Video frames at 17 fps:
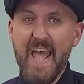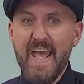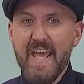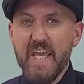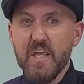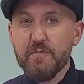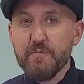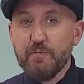
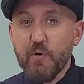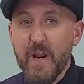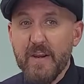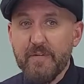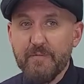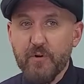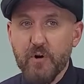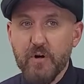In
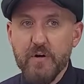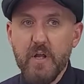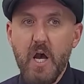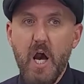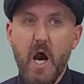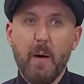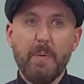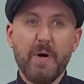Frankfurt,
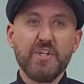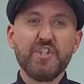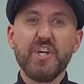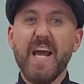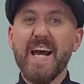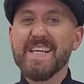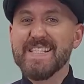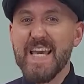a bunch
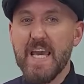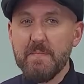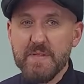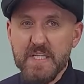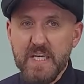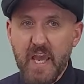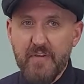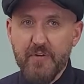of guys came
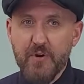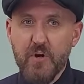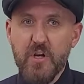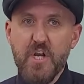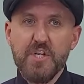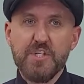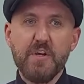together